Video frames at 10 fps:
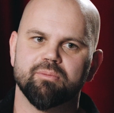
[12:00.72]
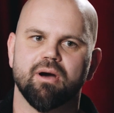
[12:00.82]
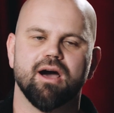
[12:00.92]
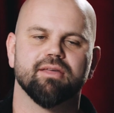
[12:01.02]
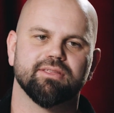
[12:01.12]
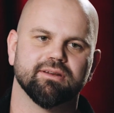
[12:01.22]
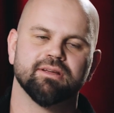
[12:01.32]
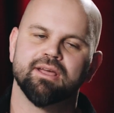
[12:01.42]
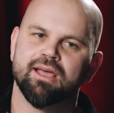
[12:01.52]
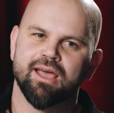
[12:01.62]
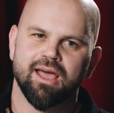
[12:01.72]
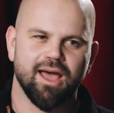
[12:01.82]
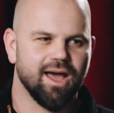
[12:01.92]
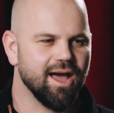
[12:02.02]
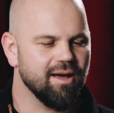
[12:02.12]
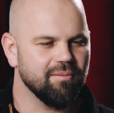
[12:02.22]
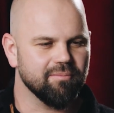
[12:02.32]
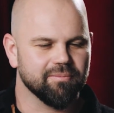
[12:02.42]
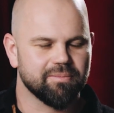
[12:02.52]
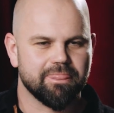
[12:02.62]
path? And
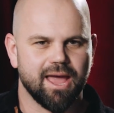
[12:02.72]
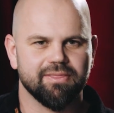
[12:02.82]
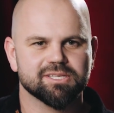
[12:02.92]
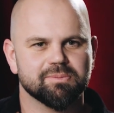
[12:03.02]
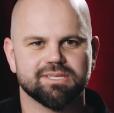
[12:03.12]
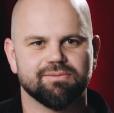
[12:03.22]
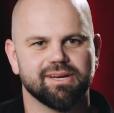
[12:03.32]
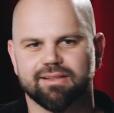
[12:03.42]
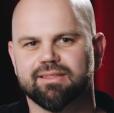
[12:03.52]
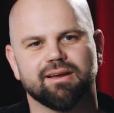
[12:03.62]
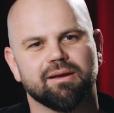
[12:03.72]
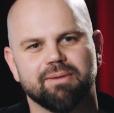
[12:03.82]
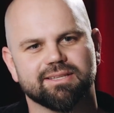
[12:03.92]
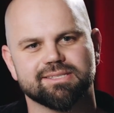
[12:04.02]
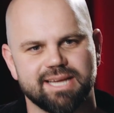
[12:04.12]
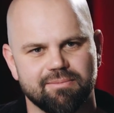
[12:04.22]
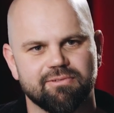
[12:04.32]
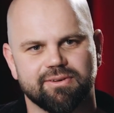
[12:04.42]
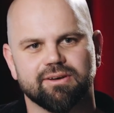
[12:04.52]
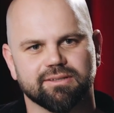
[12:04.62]
I think specifically thinking about the STEM
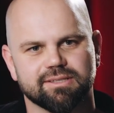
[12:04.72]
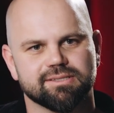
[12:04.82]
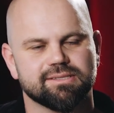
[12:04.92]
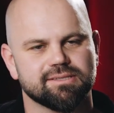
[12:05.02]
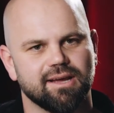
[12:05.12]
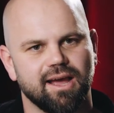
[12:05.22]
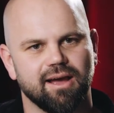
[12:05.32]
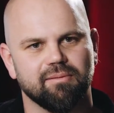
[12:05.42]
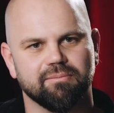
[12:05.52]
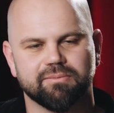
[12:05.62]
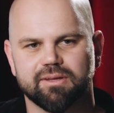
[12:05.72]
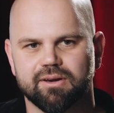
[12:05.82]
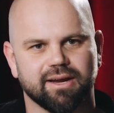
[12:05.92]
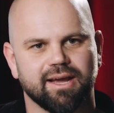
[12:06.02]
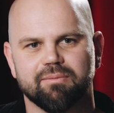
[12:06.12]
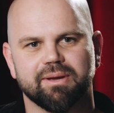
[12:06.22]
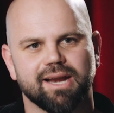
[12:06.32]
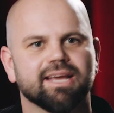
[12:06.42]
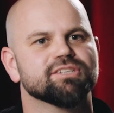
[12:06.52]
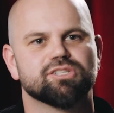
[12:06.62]
field as kind of being
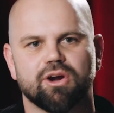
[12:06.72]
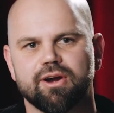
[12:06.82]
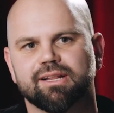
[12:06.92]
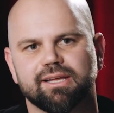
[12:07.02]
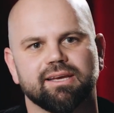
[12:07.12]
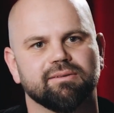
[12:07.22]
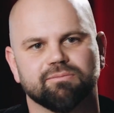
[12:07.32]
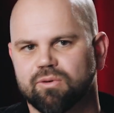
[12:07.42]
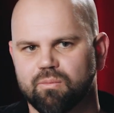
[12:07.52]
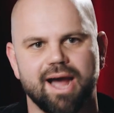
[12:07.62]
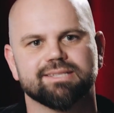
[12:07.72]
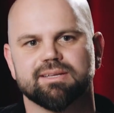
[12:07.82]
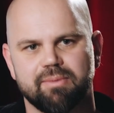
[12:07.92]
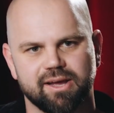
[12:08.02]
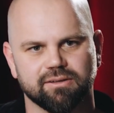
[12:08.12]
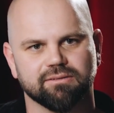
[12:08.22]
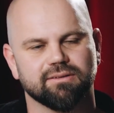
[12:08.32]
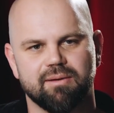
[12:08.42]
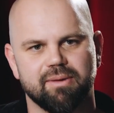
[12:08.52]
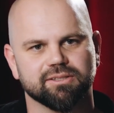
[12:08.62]
historically white and
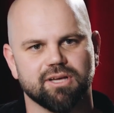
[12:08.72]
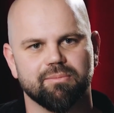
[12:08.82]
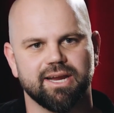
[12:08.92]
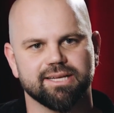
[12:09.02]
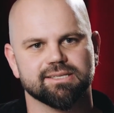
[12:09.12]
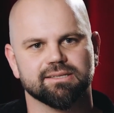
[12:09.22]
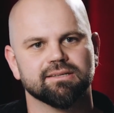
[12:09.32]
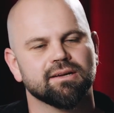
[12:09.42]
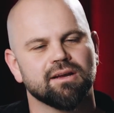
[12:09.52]
male dominated.